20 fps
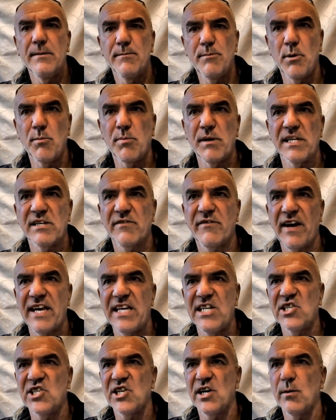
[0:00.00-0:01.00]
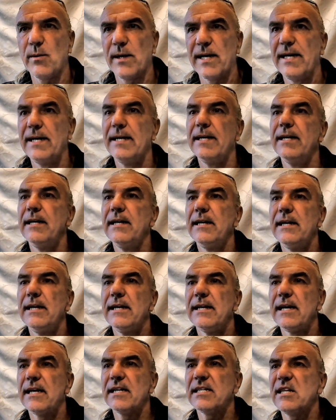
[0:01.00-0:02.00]
public's face, shall we?
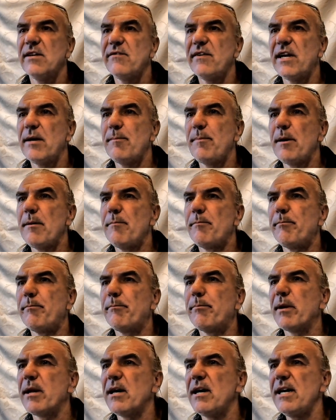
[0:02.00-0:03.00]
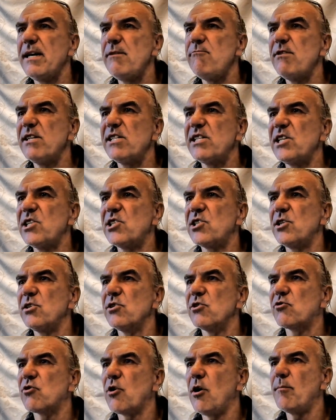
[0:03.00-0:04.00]
Let's develop a blight
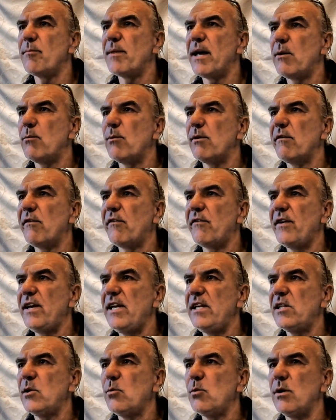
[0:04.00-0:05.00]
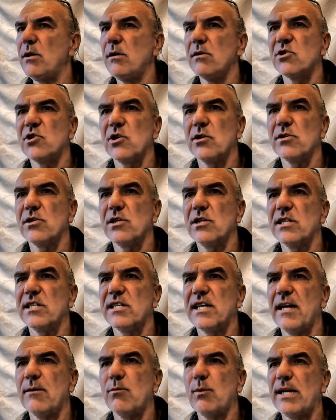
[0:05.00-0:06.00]
resistant crop that will feed the world, Johnson
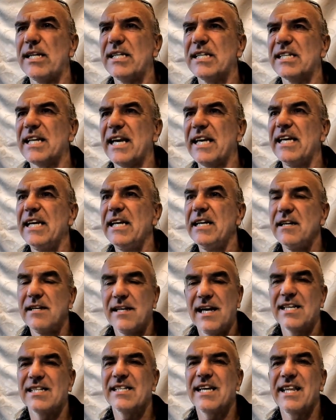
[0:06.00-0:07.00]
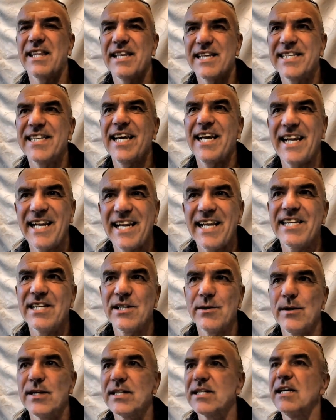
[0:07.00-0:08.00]
said Wednesday. That's how they're selling it
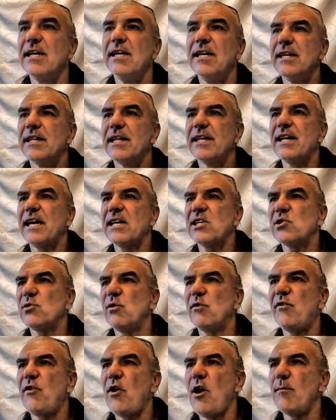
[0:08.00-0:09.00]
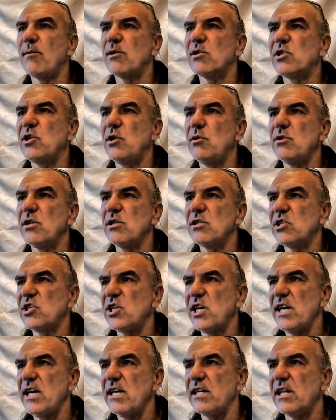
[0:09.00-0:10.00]
to us. The National Farmers Union
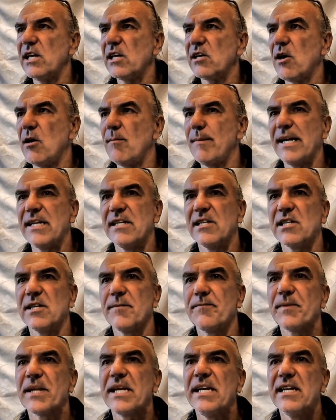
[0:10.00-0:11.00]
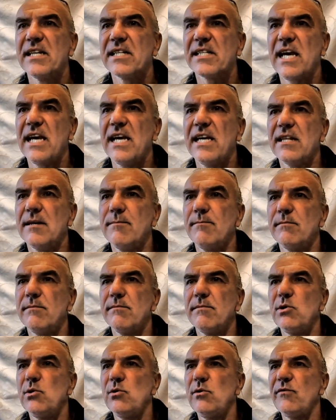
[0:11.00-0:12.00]
cheered the comments, saying the
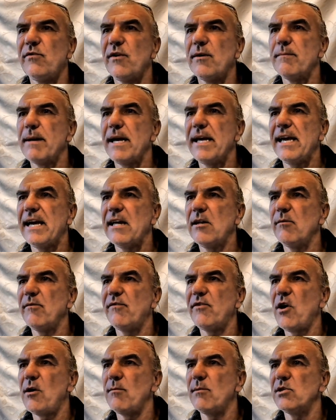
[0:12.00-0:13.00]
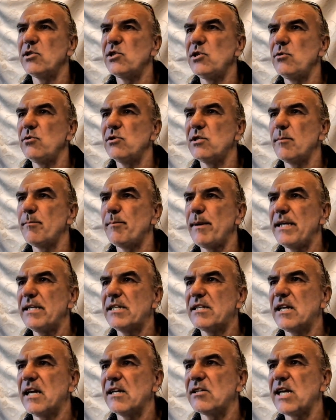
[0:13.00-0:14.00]
move may help farmers use the
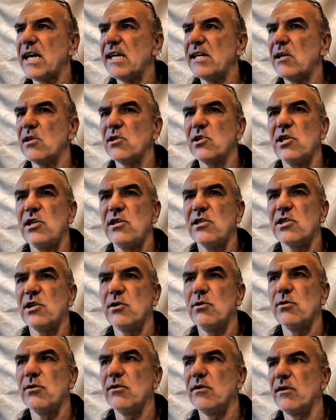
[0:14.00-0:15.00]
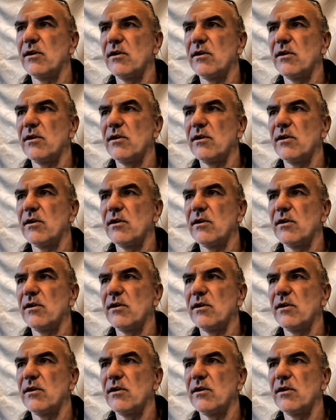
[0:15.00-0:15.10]
best technology to